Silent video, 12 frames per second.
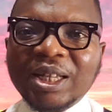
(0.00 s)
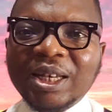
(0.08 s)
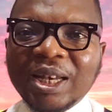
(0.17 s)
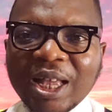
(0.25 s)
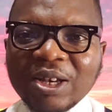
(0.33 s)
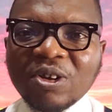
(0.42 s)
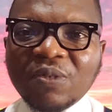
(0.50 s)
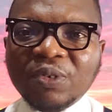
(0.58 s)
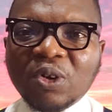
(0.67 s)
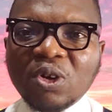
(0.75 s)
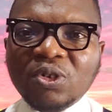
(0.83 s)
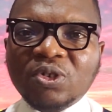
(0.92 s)
in any of
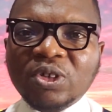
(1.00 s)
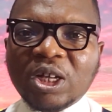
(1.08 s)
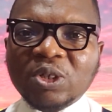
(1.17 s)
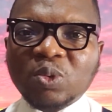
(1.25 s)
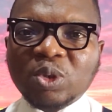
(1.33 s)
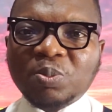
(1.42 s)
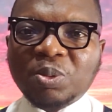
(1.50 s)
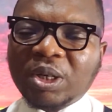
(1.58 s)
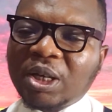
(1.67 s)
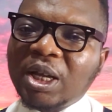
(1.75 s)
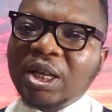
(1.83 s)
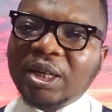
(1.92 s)
the country as we
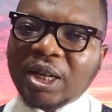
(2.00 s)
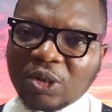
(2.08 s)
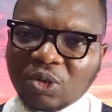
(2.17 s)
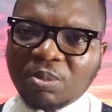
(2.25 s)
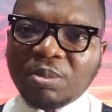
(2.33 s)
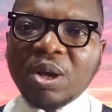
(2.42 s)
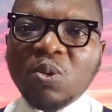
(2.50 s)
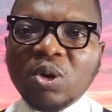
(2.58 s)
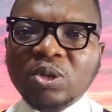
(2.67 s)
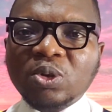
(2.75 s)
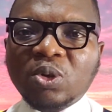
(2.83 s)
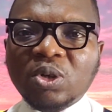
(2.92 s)
speak, then you may
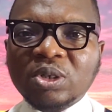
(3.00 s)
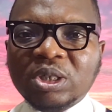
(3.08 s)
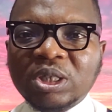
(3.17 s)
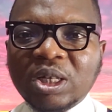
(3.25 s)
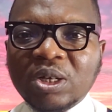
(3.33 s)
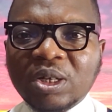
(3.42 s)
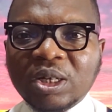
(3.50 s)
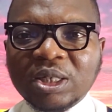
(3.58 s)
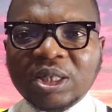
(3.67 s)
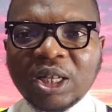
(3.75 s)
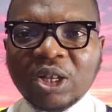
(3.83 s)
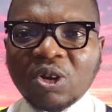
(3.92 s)
want to consider United
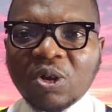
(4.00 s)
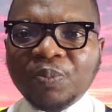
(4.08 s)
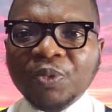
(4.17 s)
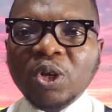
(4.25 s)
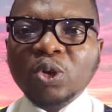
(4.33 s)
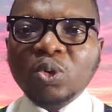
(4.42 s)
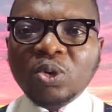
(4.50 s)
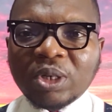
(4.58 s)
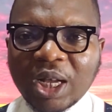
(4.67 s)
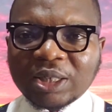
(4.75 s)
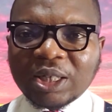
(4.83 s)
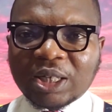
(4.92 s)

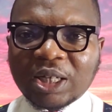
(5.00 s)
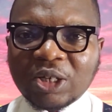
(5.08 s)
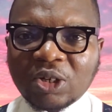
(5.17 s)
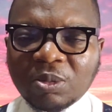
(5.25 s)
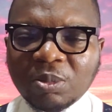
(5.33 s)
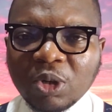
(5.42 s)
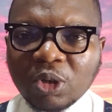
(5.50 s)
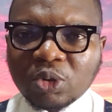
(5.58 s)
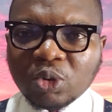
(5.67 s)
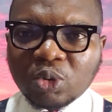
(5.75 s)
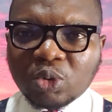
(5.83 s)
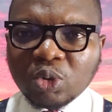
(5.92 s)
Kingdom
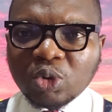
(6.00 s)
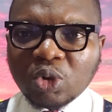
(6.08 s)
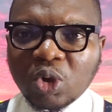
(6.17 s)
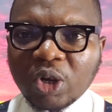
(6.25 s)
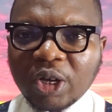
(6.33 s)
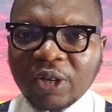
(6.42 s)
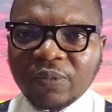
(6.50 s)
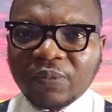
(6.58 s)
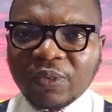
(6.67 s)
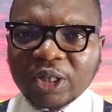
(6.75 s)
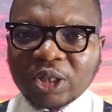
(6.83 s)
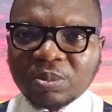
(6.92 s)
to do your
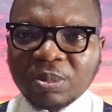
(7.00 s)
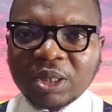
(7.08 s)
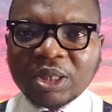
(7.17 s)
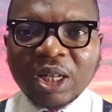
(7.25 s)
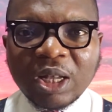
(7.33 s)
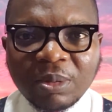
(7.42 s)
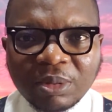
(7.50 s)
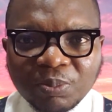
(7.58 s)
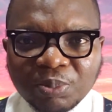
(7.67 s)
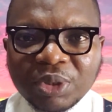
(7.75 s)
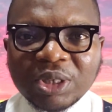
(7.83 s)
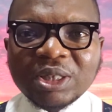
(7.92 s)
investment.
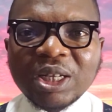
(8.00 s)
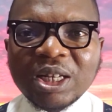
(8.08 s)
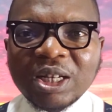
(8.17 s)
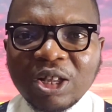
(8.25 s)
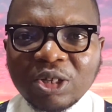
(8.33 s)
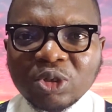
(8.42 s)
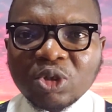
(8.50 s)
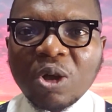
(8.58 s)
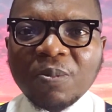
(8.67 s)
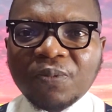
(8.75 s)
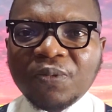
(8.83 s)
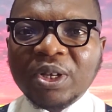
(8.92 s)
Britain
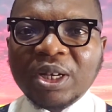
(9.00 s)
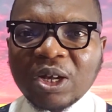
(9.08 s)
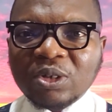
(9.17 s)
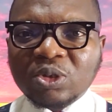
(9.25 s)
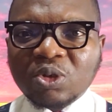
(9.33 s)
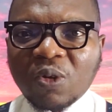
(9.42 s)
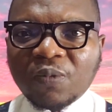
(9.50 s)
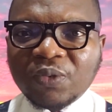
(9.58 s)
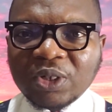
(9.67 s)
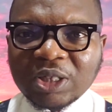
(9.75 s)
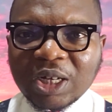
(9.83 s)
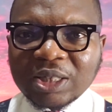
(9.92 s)
top finance
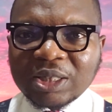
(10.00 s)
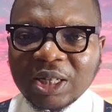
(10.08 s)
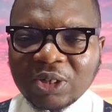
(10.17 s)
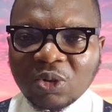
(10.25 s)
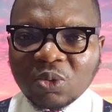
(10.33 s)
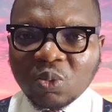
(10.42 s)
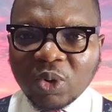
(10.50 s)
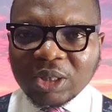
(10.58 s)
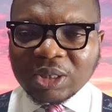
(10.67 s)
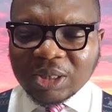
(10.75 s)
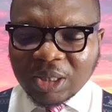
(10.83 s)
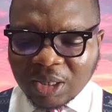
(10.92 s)
official said on
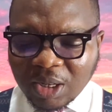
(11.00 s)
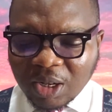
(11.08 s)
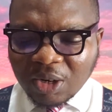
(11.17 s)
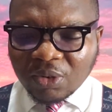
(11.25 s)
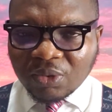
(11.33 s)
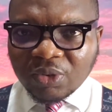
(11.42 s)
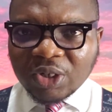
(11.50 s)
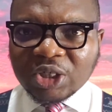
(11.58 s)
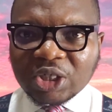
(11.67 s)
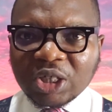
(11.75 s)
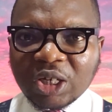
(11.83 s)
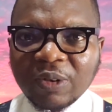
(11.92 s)
Wednesday.
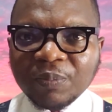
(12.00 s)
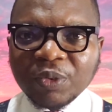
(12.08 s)
Rishi